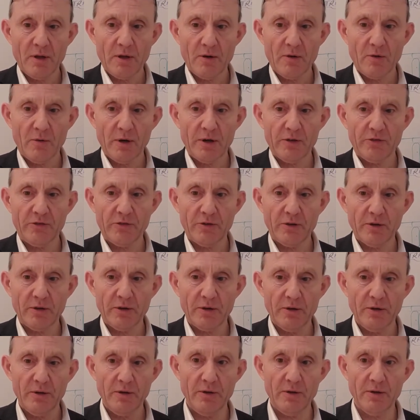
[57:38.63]
Question
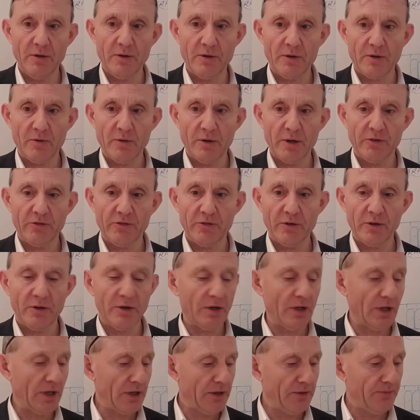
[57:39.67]

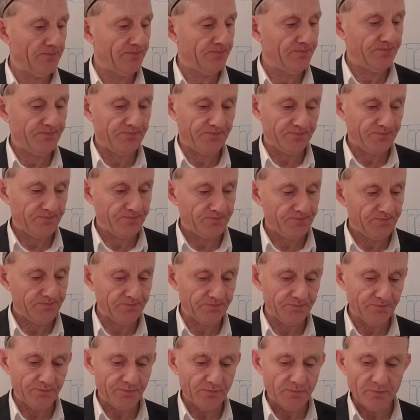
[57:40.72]
9.
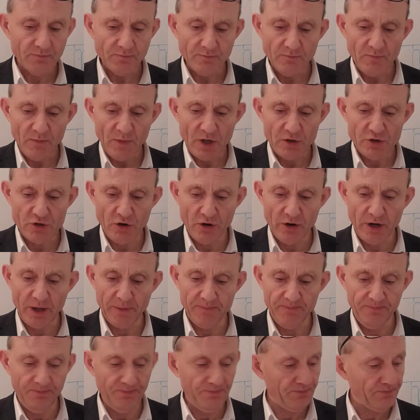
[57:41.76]
Sorry,
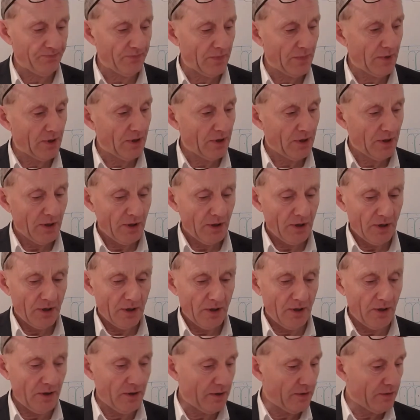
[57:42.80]

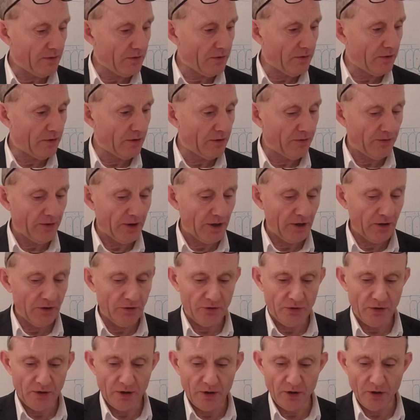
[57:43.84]
I'm going to refer you
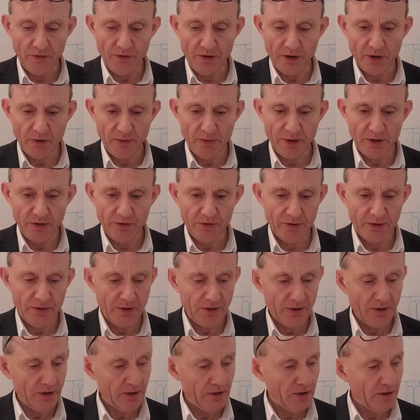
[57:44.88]
to another question.
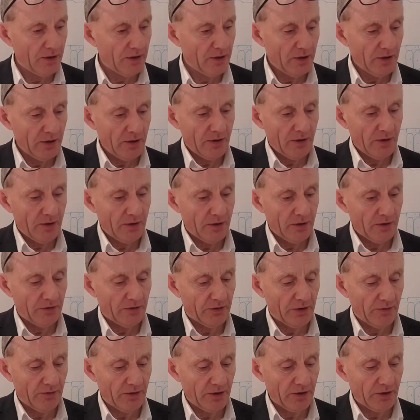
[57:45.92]
Let's
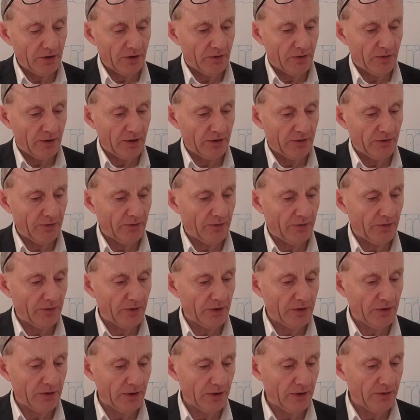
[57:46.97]
have a look at question
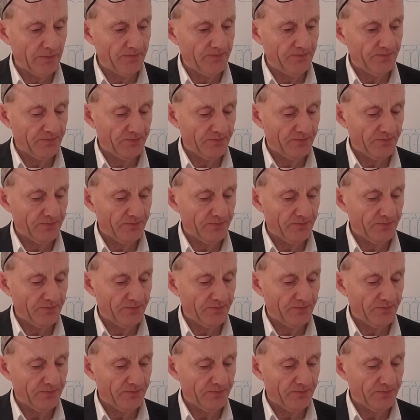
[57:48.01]
14.